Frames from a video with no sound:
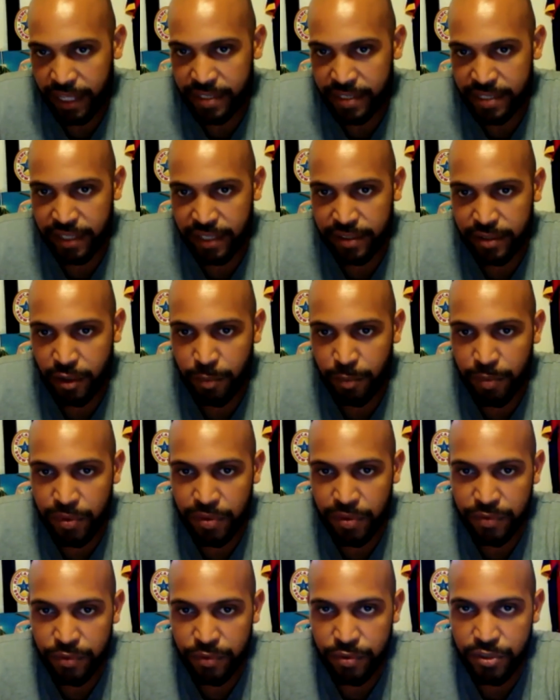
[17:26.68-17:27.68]
like top of the
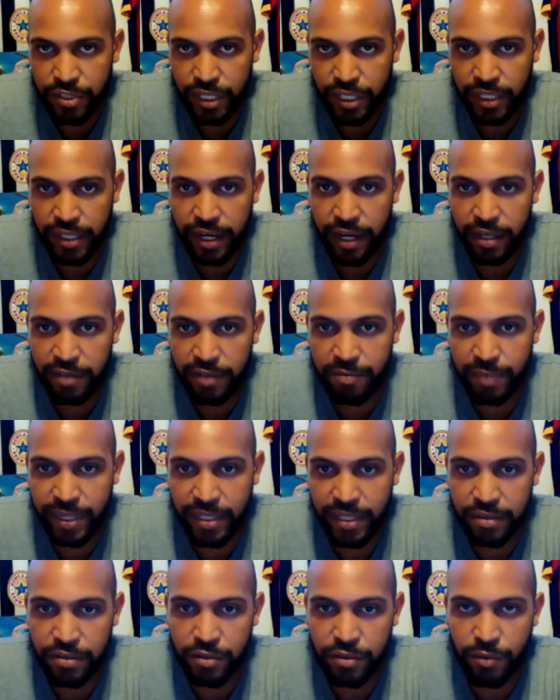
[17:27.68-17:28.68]
food chain kind of
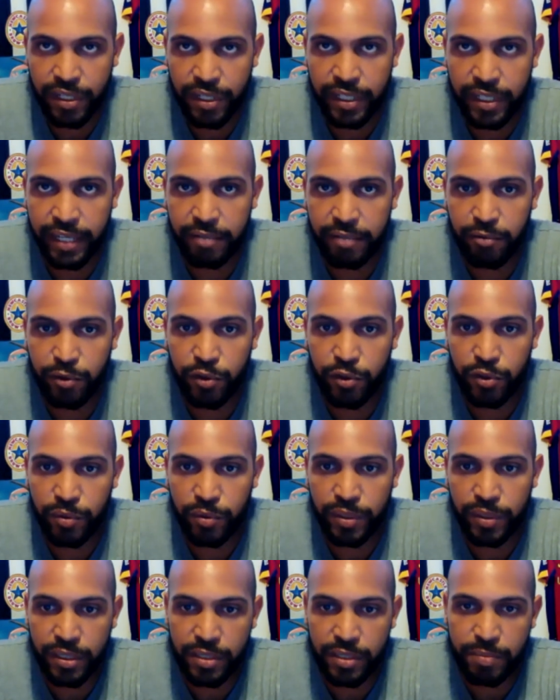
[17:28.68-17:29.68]
medals you want to get when you're
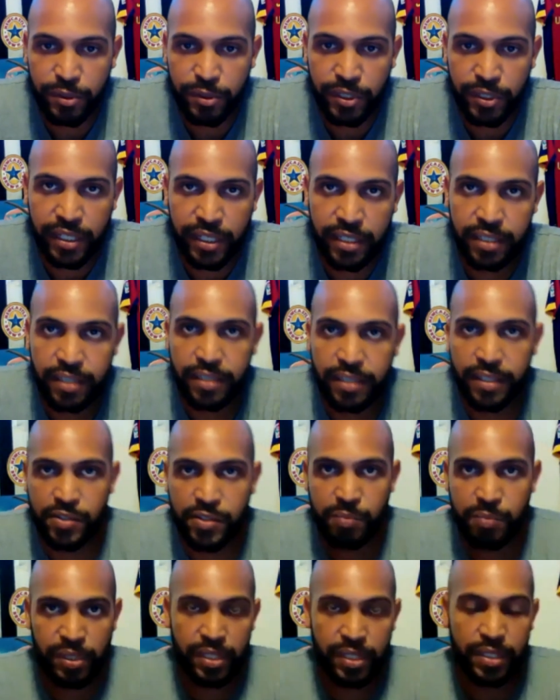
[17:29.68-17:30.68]
doing this particular
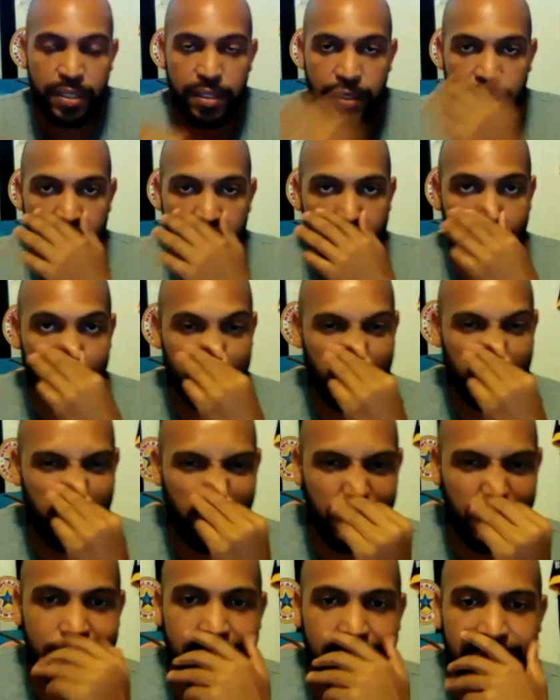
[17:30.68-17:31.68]
discipline in martial
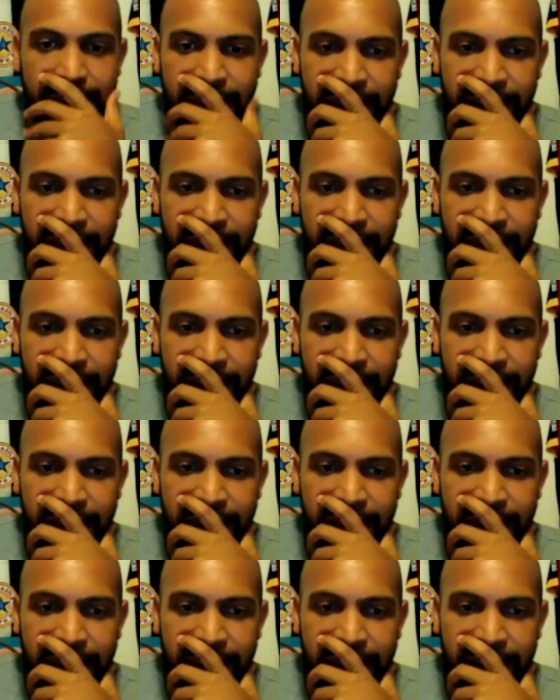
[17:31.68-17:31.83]
arts.